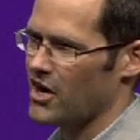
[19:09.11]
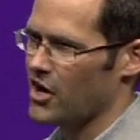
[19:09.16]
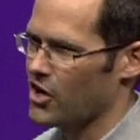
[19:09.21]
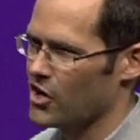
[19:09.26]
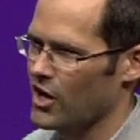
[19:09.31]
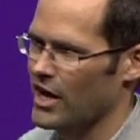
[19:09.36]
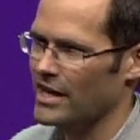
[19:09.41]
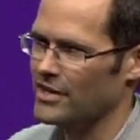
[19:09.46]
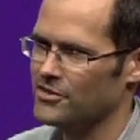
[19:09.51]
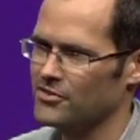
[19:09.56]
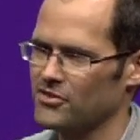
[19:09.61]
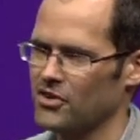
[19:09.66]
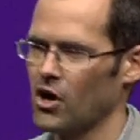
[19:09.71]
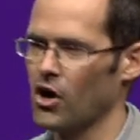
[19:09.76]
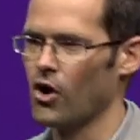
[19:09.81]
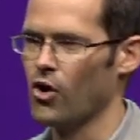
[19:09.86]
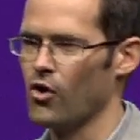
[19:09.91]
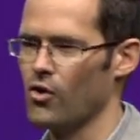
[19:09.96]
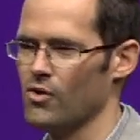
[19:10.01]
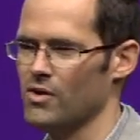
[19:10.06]
All right,
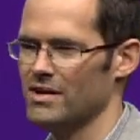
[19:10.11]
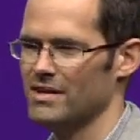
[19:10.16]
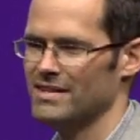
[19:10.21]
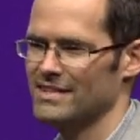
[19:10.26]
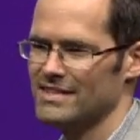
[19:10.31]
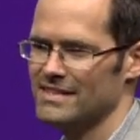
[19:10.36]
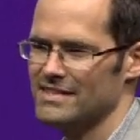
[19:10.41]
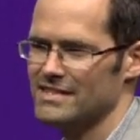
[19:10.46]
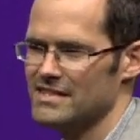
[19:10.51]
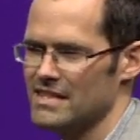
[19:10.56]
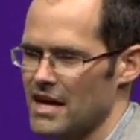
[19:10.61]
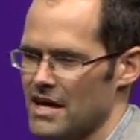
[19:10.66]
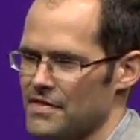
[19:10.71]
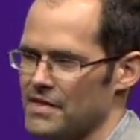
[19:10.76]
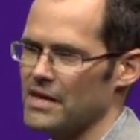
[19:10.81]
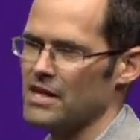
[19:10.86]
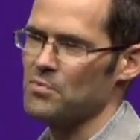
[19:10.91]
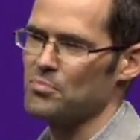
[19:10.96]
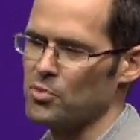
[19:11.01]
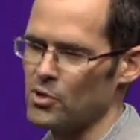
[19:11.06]
so
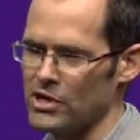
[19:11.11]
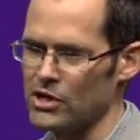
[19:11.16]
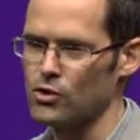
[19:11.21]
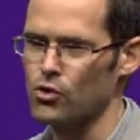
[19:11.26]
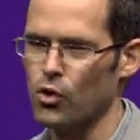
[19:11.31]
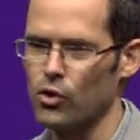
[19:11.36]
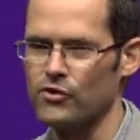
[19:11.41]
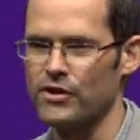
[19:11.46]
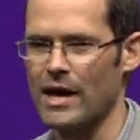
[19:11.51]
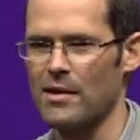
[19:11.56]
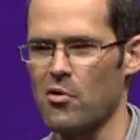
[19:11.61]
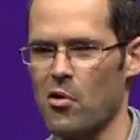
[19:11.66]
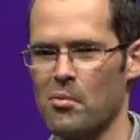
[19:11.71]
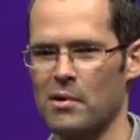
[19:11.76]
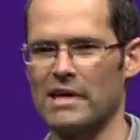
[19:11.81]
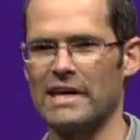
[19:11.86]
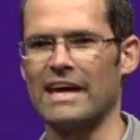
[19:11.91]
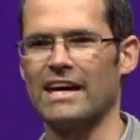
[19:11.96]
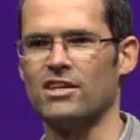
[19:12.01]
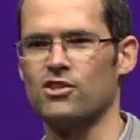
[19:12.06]
I think a pretty cool demo,
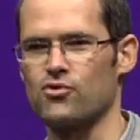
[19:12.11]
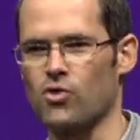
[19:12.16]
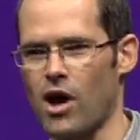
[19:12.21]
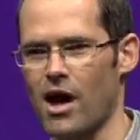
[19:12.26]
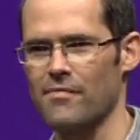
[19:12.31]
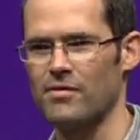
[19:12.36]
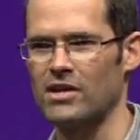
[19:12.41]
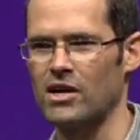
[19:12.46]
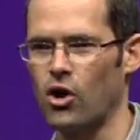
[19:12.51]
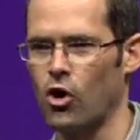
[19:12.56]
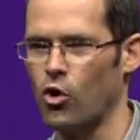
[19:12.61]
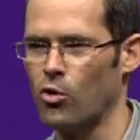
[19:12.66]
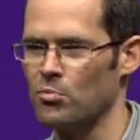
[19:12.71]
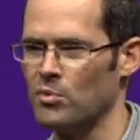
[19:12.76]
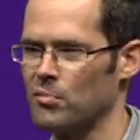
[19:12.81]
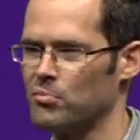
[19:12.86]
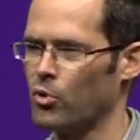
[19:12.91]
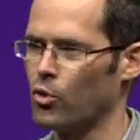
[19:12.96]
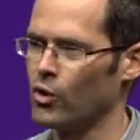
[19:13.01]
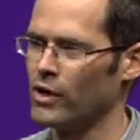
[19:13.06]
but again, driving
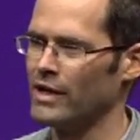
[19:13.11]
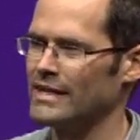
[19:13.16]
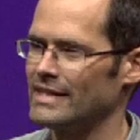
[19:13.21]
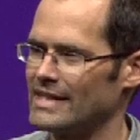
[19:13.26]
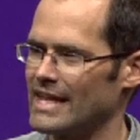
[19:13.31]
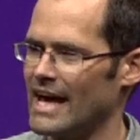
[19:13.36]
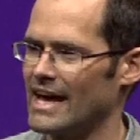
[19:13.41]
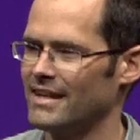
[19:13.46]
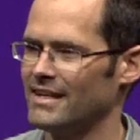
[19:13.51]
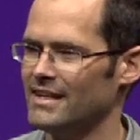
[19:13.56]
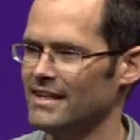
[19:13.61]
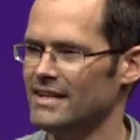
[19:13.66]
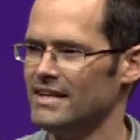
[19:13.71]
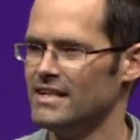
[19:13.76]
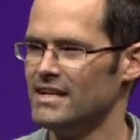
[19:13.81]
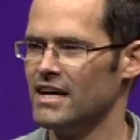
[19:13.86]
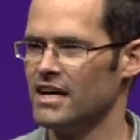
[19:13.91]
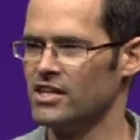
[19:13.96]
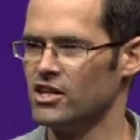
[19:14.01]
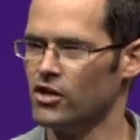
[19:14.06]
home the point that
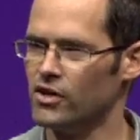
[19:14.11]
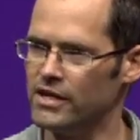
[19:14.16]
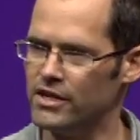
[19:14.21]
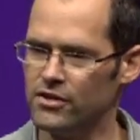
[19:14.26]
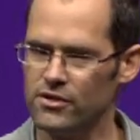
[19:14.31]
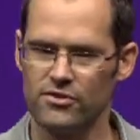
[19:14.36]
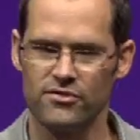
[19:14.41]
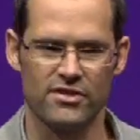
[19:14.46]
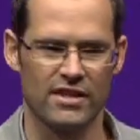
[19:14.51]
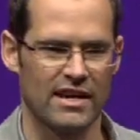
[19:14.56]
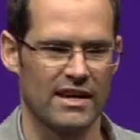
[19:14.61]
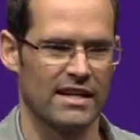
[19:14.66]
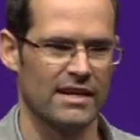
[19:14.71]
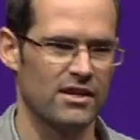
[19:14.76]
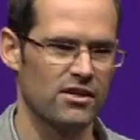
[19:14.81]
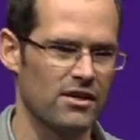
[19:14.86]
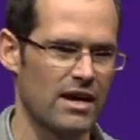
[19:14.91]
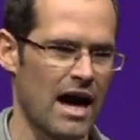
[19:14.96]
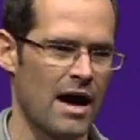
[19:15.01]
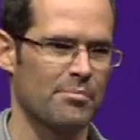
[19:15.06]
here
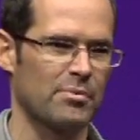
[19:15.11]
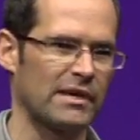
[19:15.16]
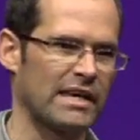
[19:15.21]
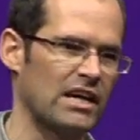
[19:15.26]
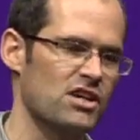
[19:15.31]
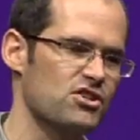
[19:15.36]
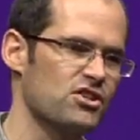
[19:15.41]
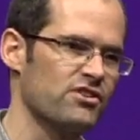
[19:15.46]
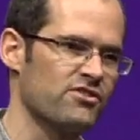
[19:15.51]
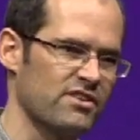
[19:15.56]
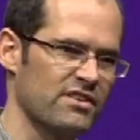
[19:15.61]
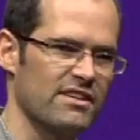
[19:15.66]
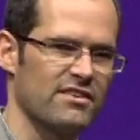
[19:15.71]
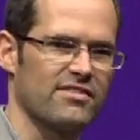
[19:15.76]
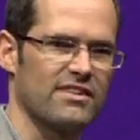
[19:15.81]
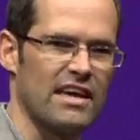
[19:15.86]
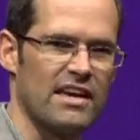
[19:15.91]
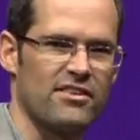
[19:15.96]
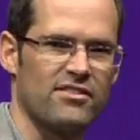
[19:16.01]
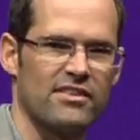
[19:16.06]
are applications, in
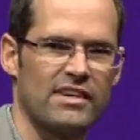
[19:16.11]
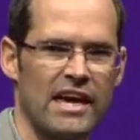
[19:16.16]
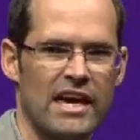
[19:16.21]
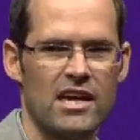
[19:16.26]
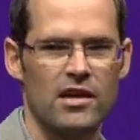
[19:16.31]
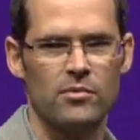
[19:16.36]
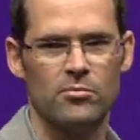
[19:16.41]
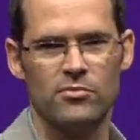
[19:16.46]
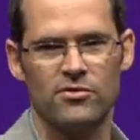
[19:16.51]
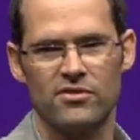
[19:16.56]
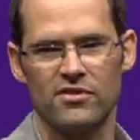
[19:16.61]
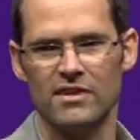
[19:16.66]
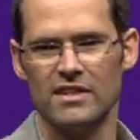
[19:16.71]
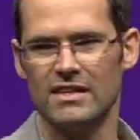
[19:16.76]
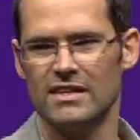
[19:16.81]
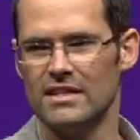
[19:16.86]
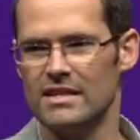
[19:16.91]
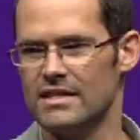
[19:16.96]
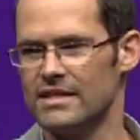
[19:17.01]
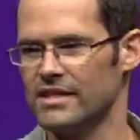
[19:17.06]
this case games,
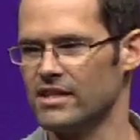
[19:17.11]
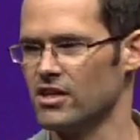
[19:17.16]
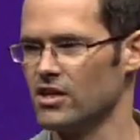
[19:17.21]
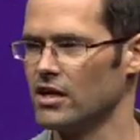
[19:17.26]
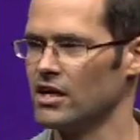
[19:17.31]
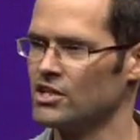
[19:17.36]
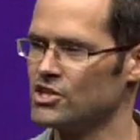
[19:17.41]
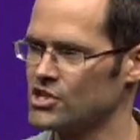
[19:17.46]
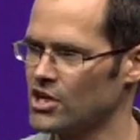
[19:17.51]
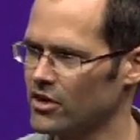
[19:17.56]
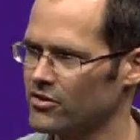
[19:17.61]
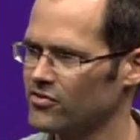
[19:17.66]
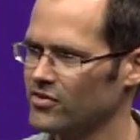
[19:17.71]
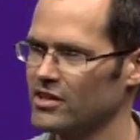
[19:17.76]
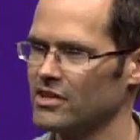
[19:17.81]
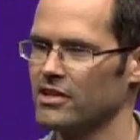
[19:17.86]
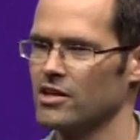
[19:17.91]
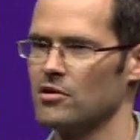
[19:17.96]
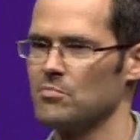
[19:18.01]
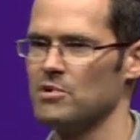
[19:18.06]
that are
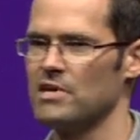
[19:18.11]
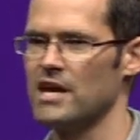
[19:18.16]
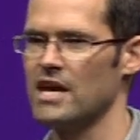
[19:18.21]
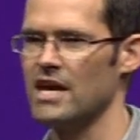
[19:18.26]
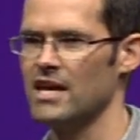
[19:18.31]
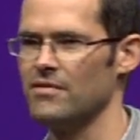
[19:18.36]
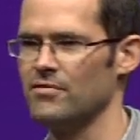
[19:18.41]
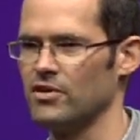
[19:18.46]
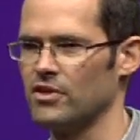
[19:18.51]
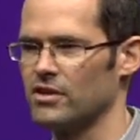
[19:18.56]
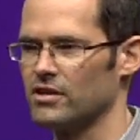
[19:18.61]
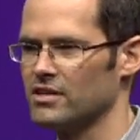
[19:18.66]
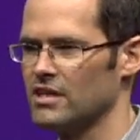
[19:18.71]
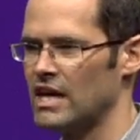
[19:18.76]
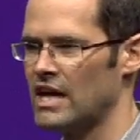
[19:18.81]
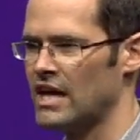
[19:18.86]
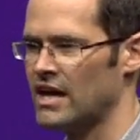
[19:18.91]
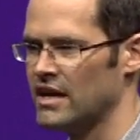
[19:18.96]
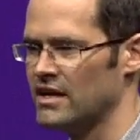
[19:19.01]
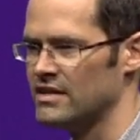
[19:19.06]
adjusting their
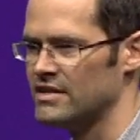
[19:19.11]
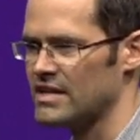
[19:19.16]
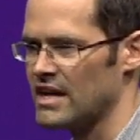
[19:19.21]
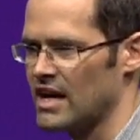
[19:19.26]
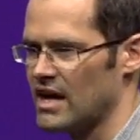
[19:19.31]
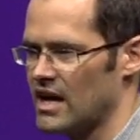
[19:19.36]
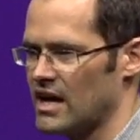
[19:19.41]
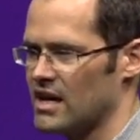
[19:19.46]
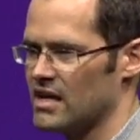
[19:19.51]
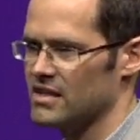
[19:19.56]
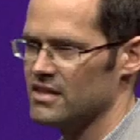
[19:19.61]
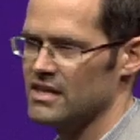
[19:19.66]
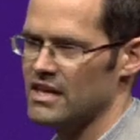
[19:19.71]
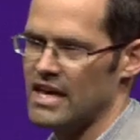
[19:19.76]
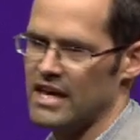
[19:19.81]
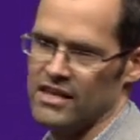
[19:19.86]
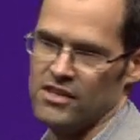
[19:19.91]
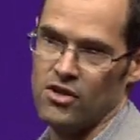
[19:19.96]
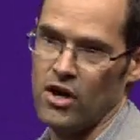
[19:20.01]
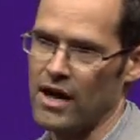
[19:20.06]
behavior and
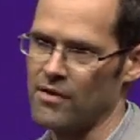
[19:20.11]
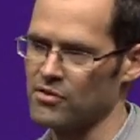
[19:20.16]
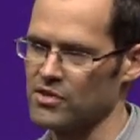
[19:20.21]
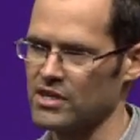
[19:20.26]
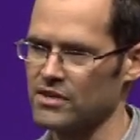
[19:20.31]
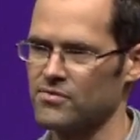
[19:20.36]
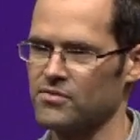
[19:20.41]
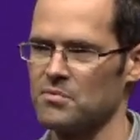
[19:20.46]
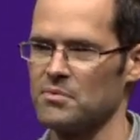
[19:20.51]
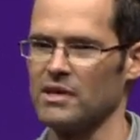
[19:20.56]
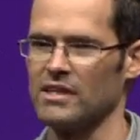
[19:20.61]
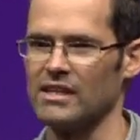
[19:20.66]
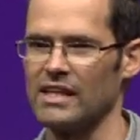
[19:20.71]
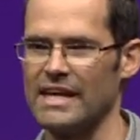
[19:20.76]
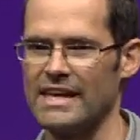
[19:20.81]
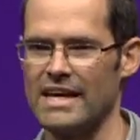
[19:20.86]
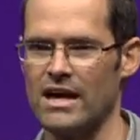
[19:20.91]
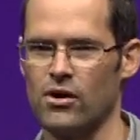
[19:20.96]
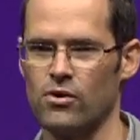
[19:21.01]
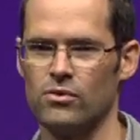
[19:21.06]
everything from the
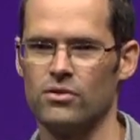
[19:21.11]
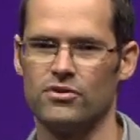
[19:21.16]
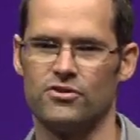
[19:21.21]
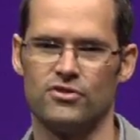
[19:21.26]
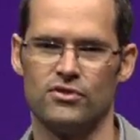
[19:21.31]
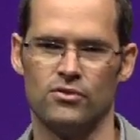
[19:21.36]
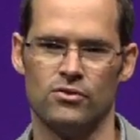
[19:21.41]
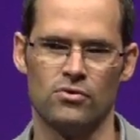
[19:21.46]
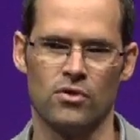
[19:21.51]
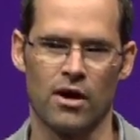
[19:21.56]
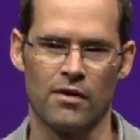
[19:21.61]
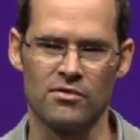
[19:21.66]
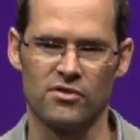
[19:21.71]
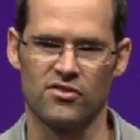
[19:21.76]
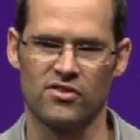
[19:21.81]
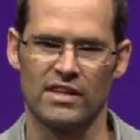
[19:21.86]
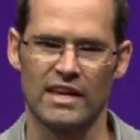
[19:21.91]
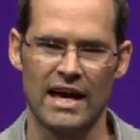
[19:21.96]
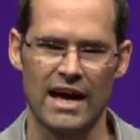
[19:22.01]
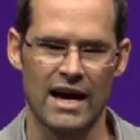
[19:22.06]
layout to
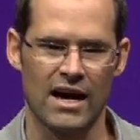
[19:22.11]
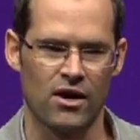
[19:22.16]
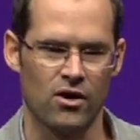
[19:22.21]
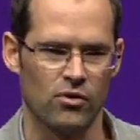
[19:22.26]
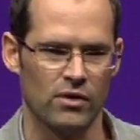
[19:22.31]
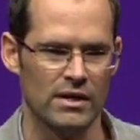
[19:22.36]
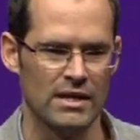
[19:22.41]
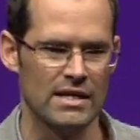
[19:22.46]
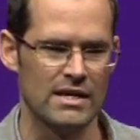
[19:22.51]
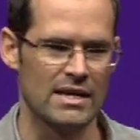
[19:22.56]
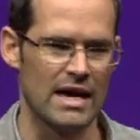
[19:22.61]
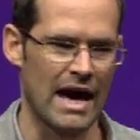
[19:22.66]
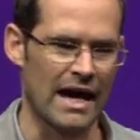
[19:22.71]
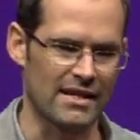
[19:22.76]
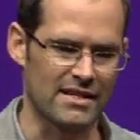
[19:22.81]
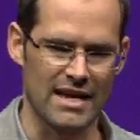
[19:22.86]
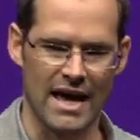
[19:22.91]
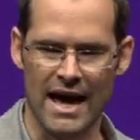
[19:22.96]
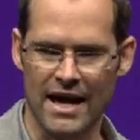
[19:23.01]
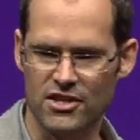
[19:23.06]
obviously how
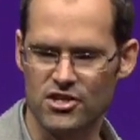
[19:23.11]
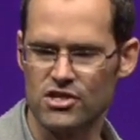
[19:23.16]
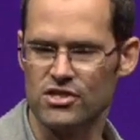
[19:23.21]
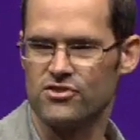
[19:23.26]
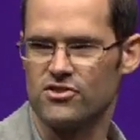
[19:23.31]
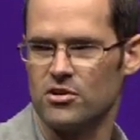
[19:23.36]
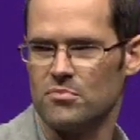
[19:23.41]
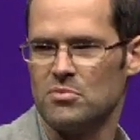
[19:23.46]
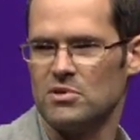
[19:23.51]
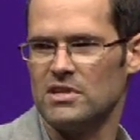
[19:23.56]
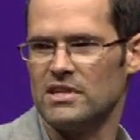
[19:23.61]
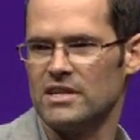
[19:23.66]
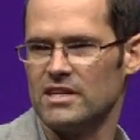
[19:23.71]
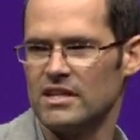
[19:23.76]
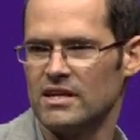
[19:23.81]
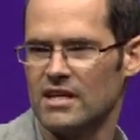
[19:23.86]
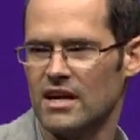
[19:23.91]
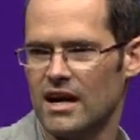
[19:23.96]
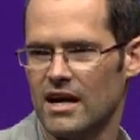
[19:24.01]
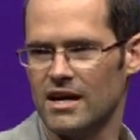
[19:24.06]
actions are
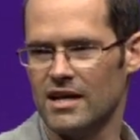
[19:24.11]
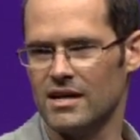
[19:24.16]
being